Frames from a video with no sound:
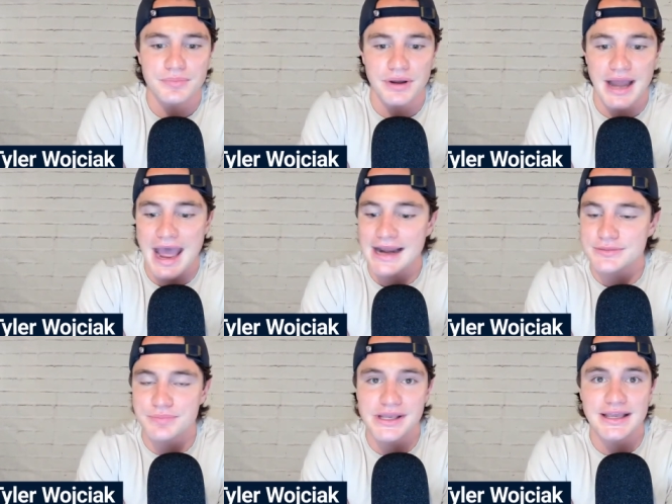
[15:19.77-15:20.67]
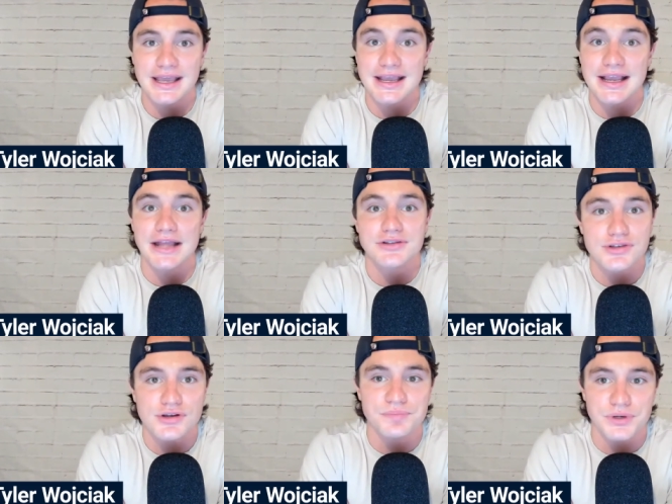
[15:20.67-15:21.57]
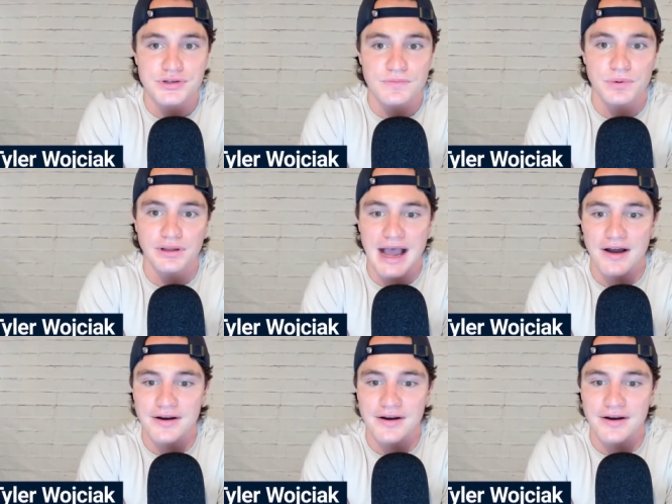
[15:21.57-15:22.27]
but at its peak, it can get super, super loud.